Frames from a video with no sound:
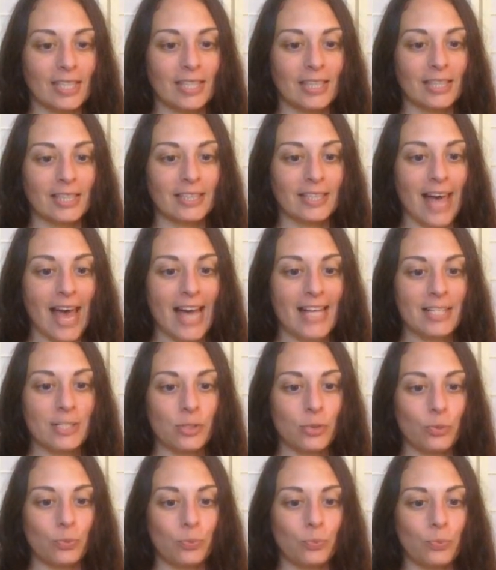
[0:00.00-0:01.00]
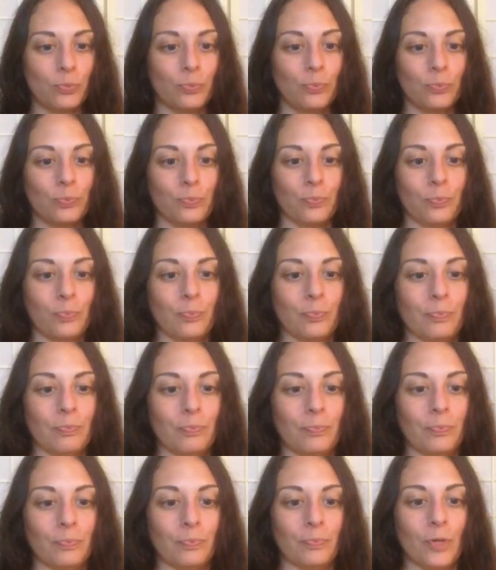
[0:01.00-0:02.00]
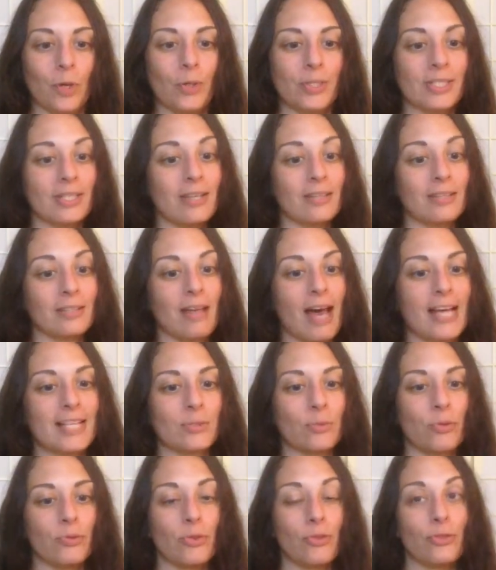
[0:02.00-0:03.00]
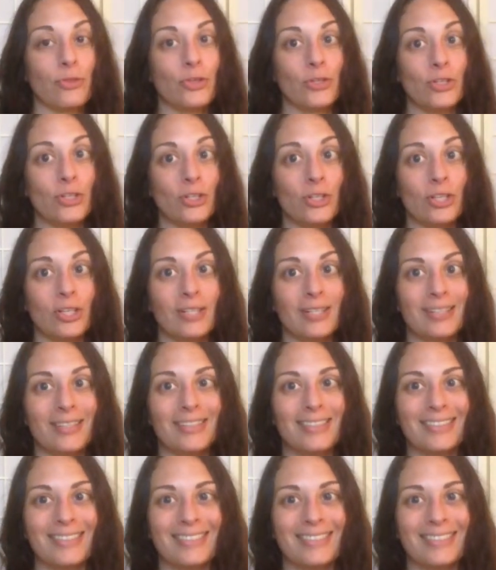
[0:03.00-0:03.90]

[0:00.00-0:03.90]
The last, no, it's not the last one, the third,